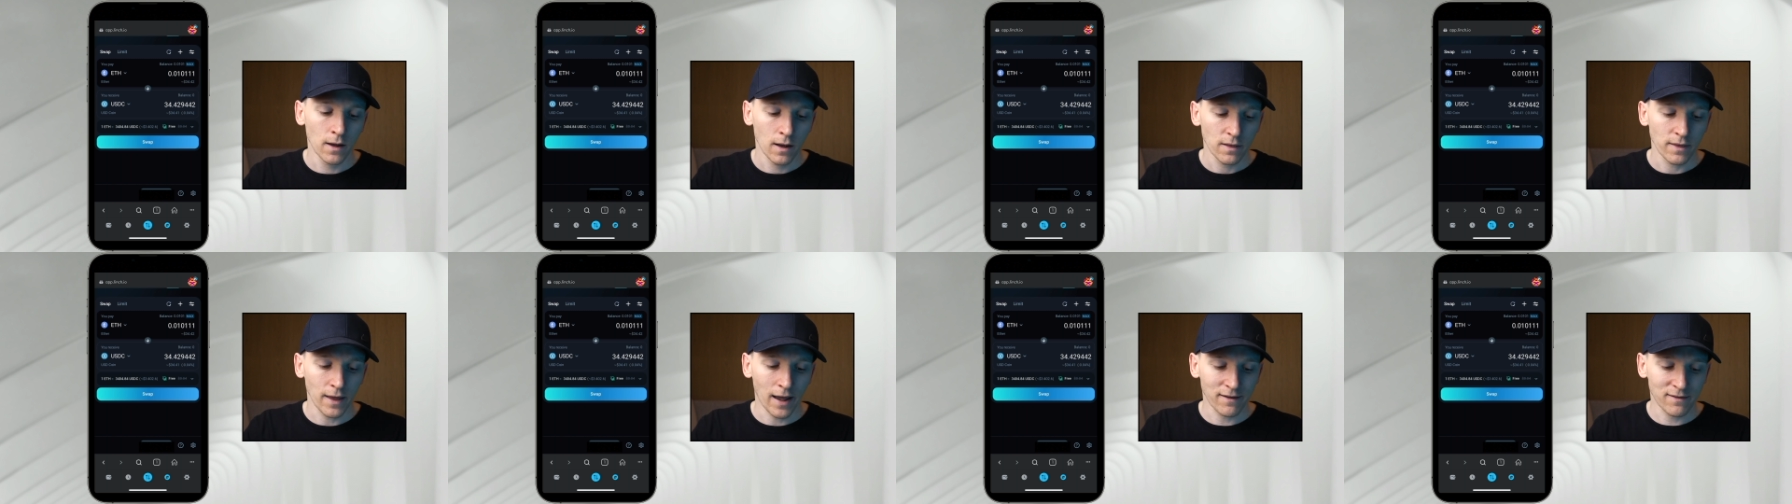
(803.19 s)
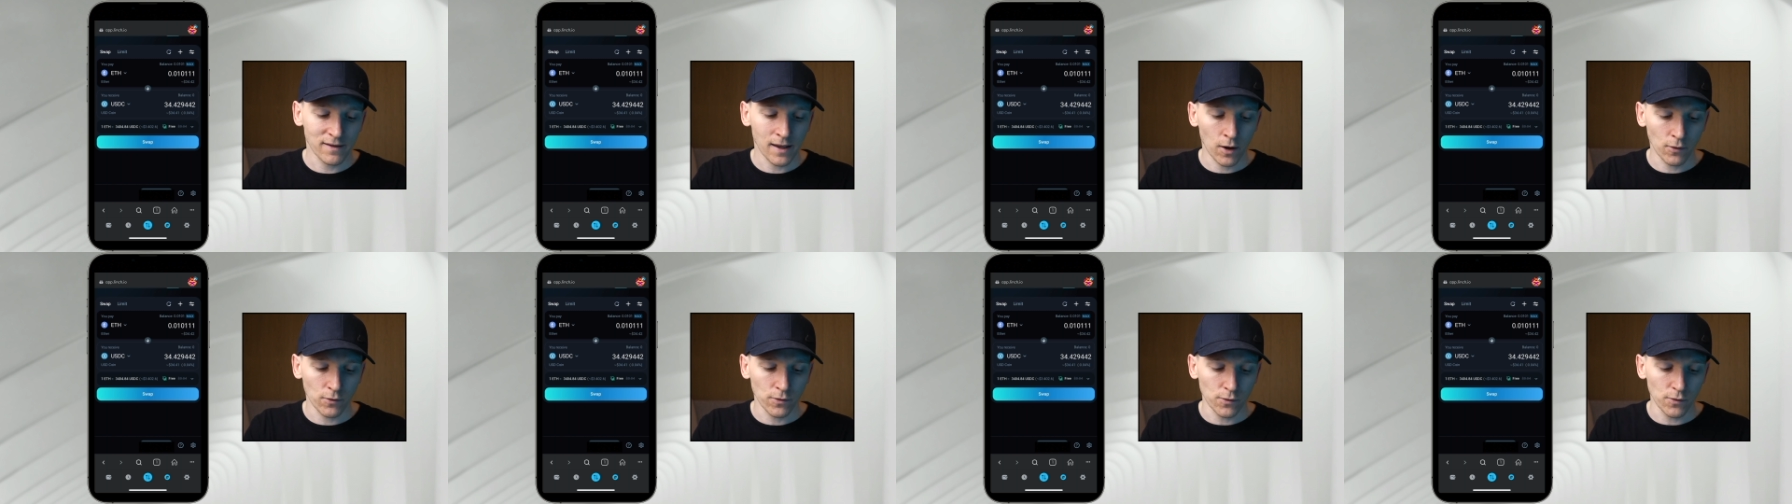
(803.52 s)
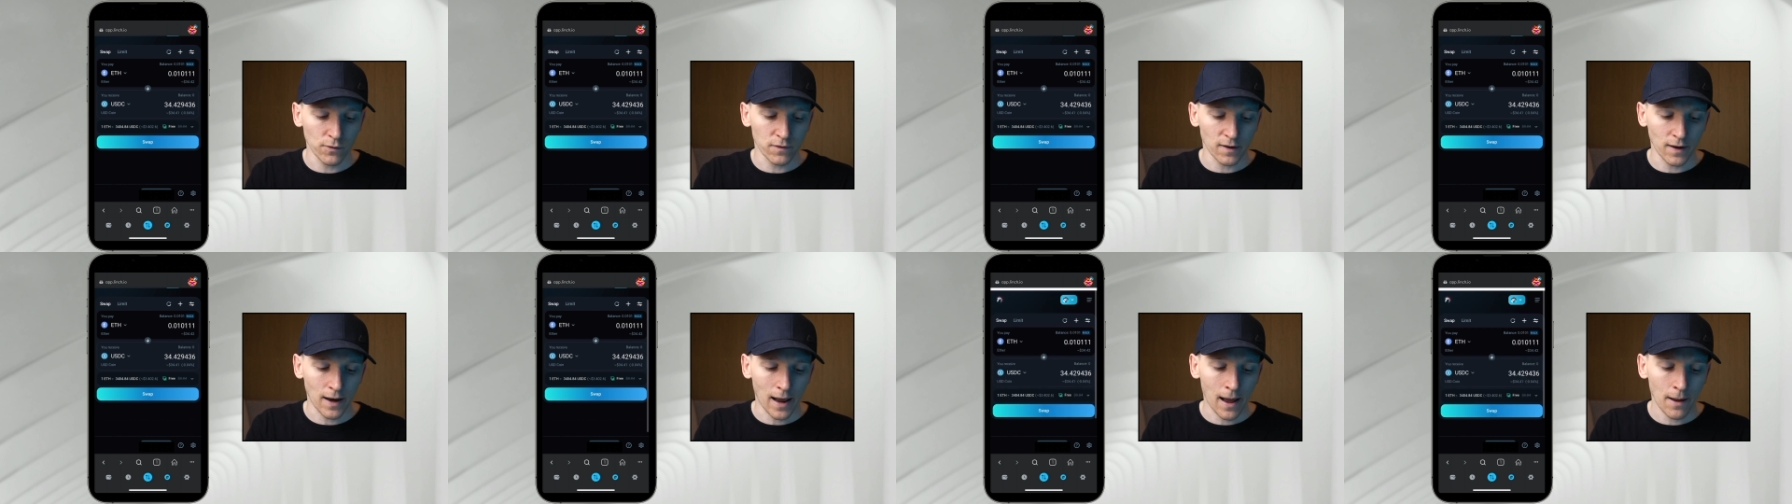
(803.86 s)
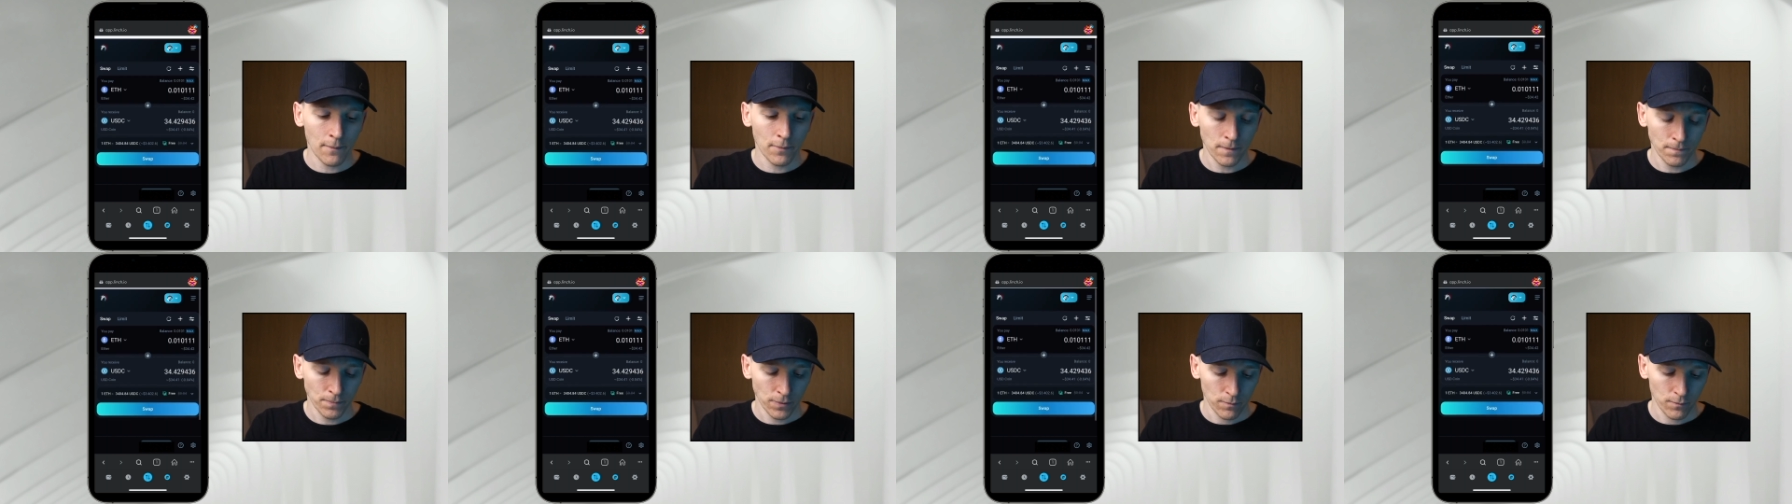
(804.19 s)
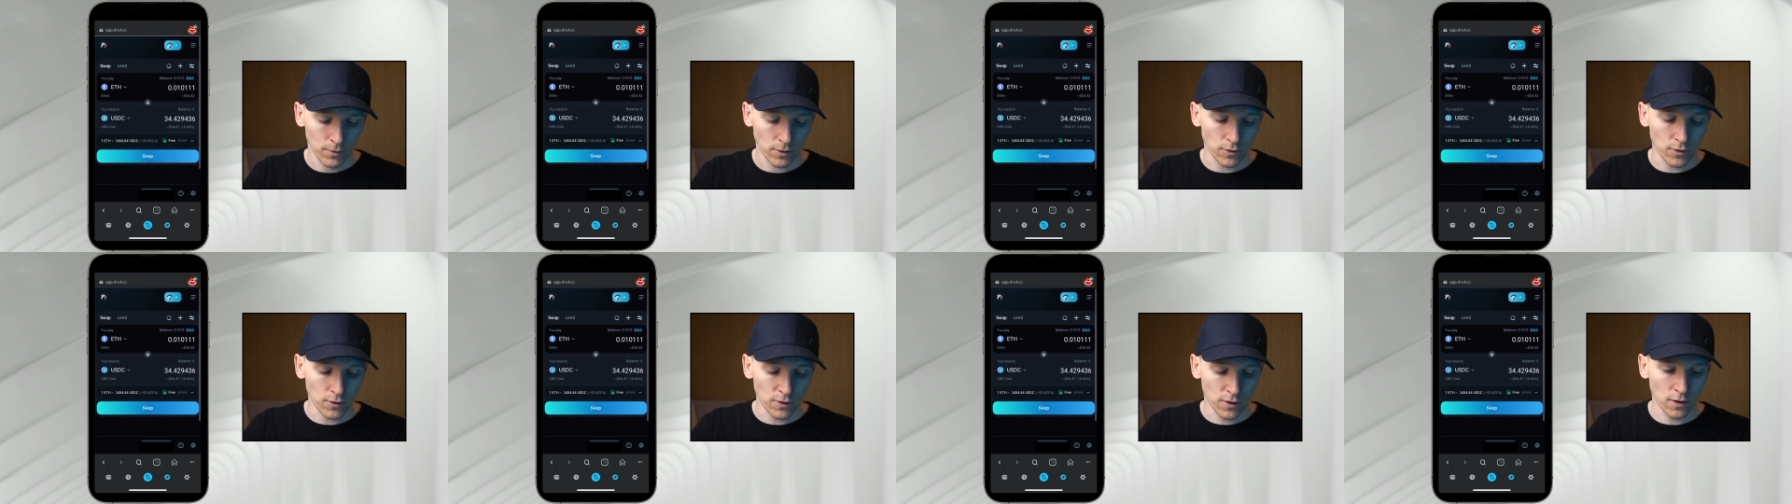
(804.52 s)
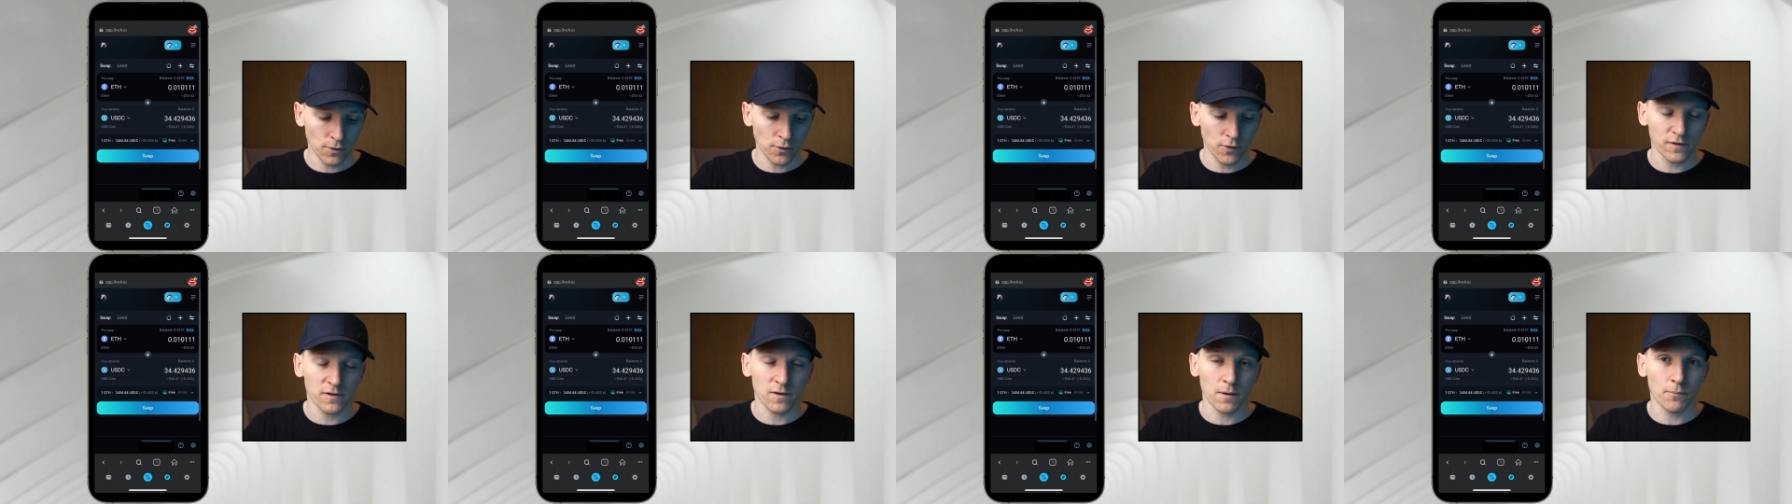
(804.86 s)
That's how you use an app, but you can
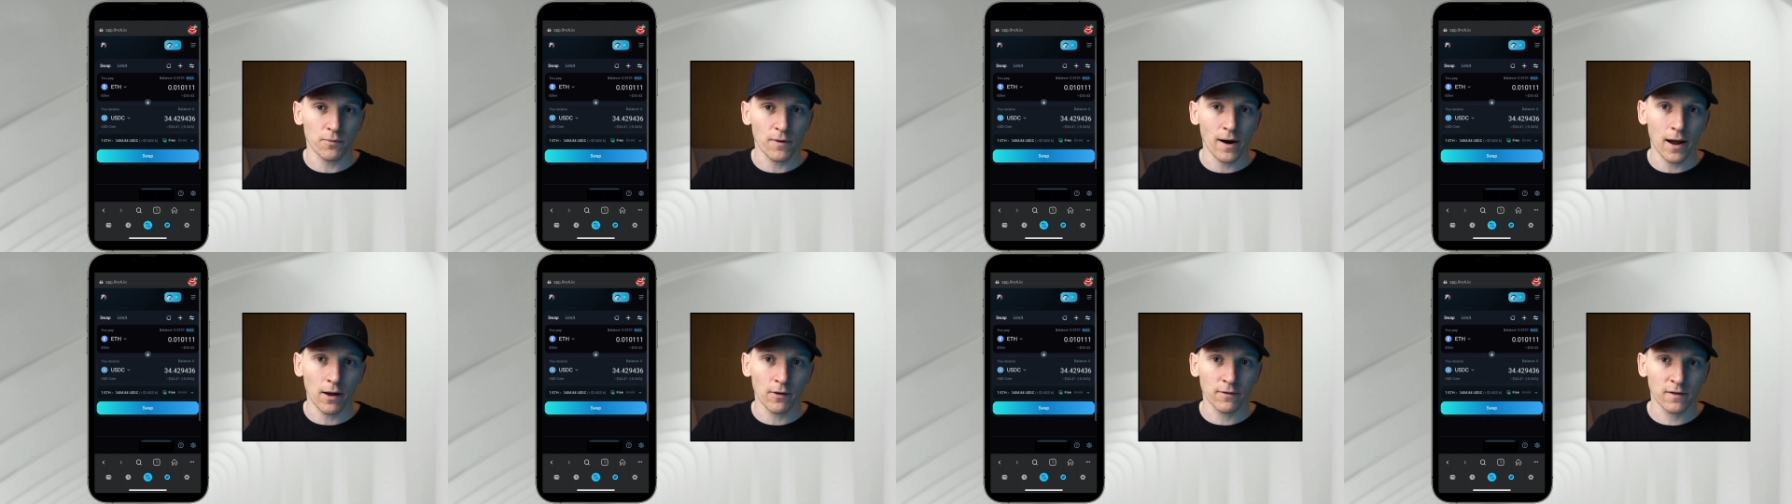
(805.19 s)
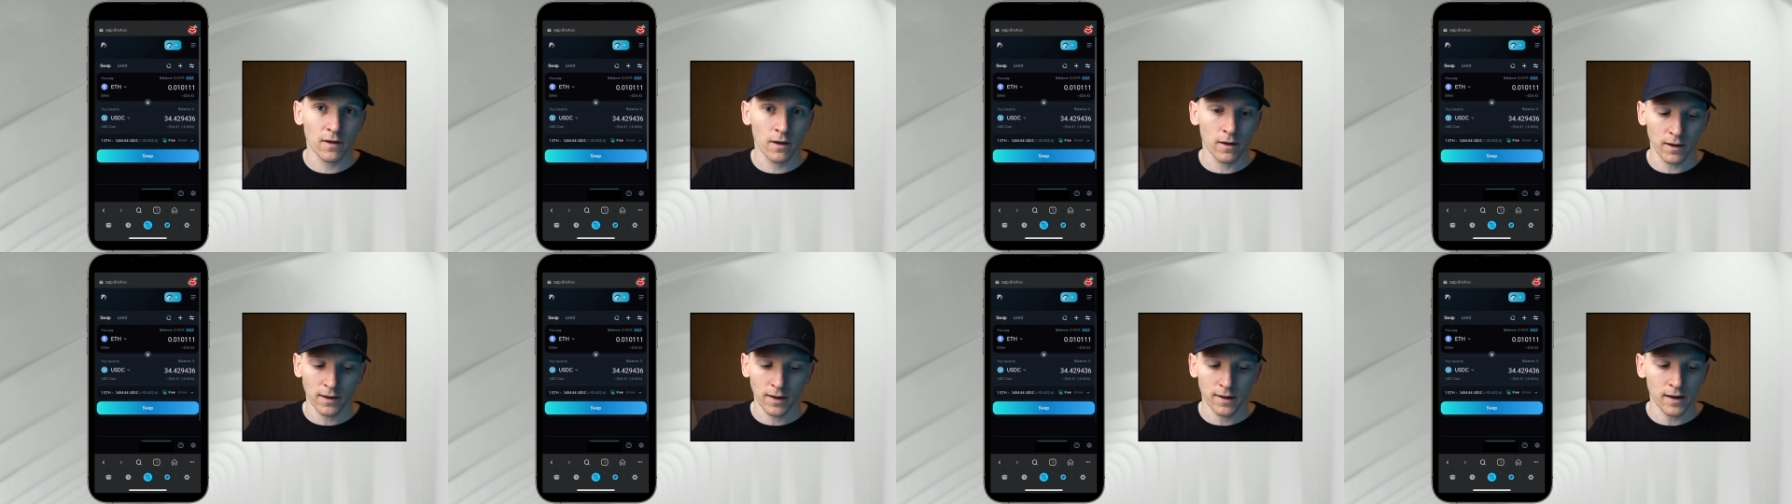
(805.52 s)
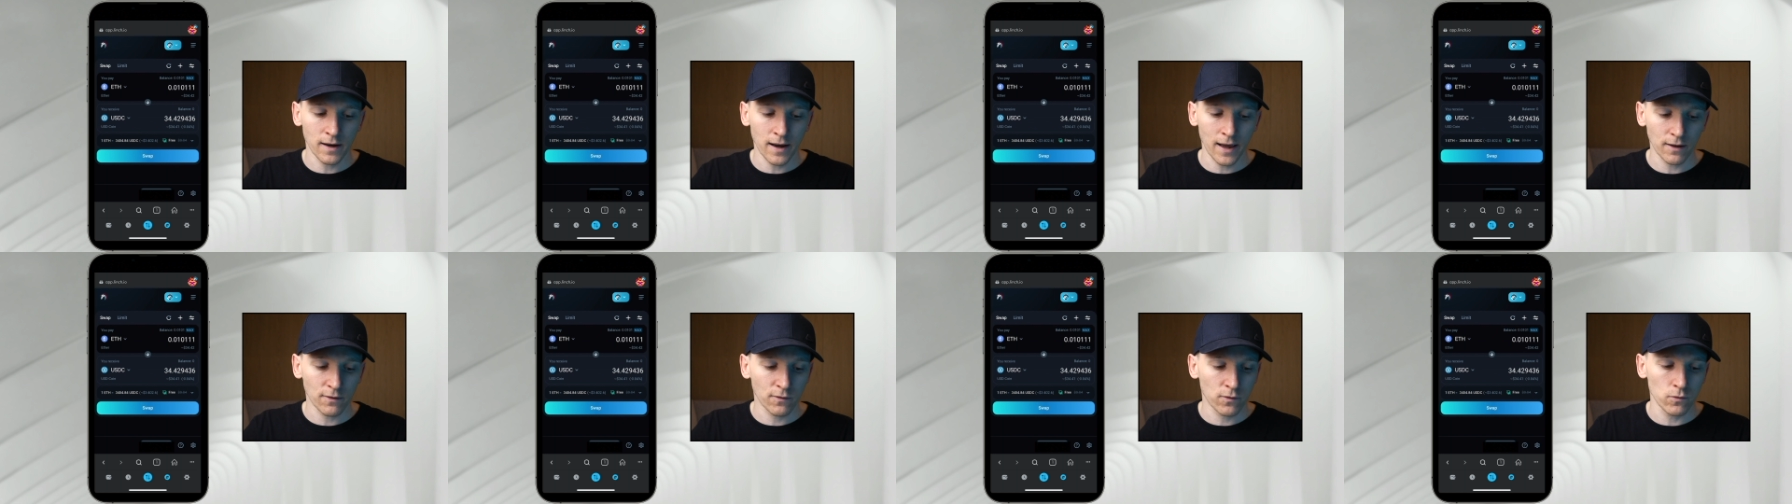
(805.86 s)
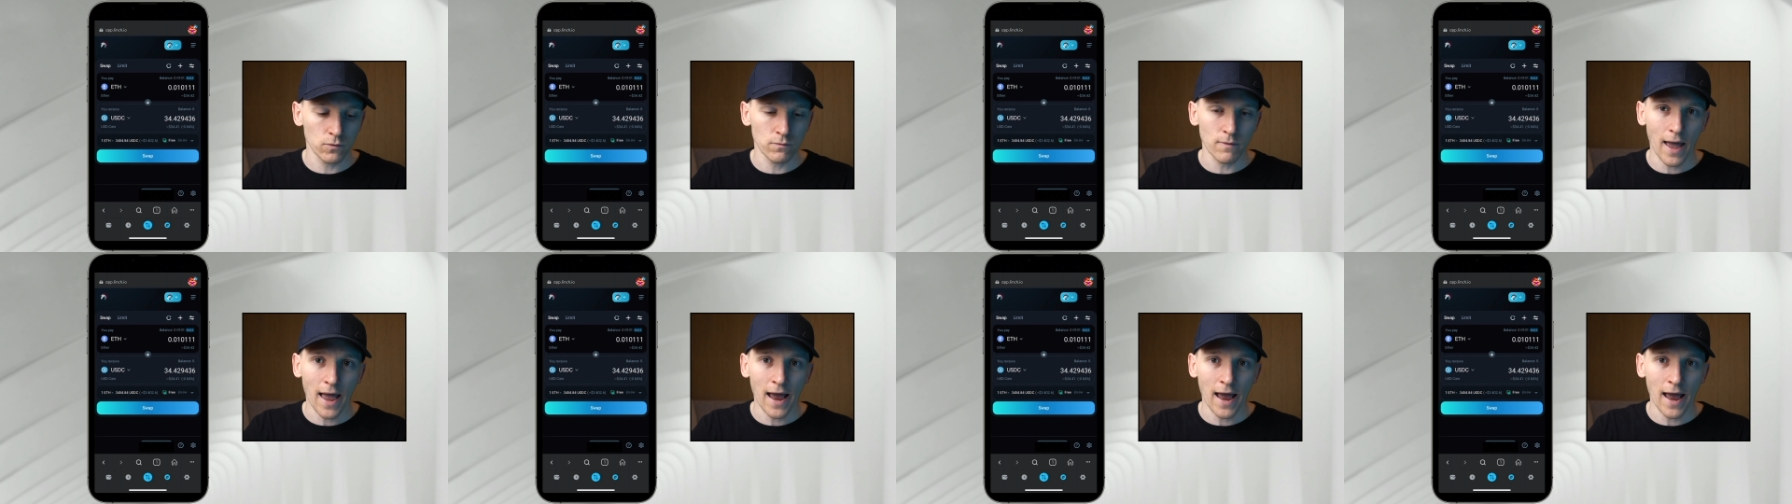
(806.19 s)
use the browser and connect to